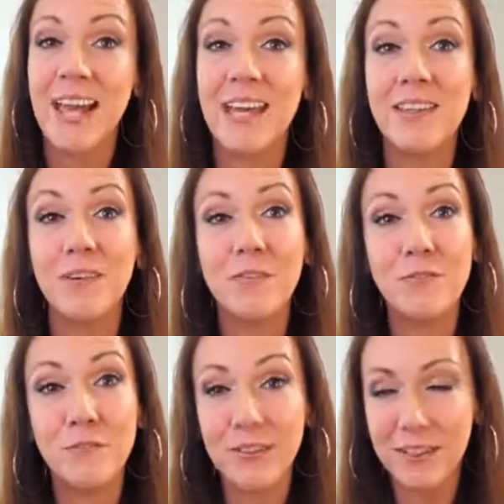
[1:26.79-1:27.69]
and they're
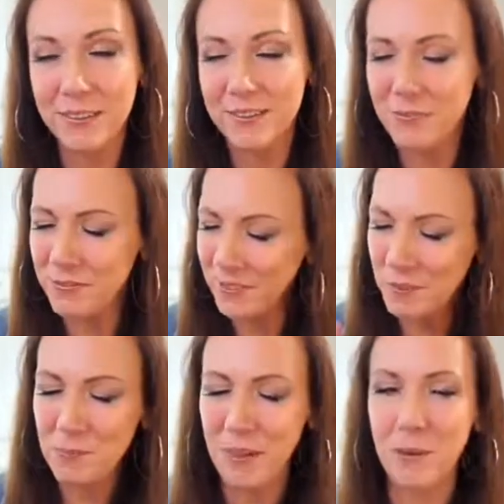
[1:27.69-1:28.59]
very,
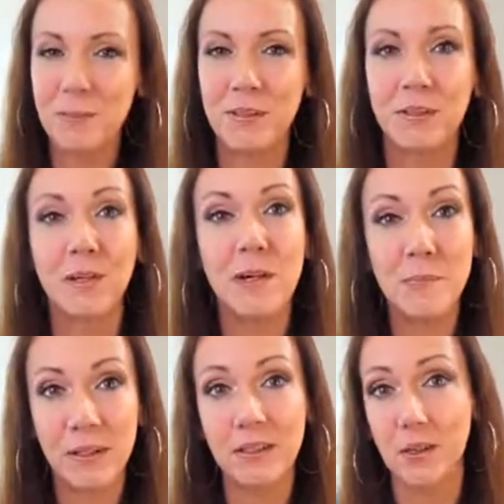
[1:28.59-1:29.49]
very popular among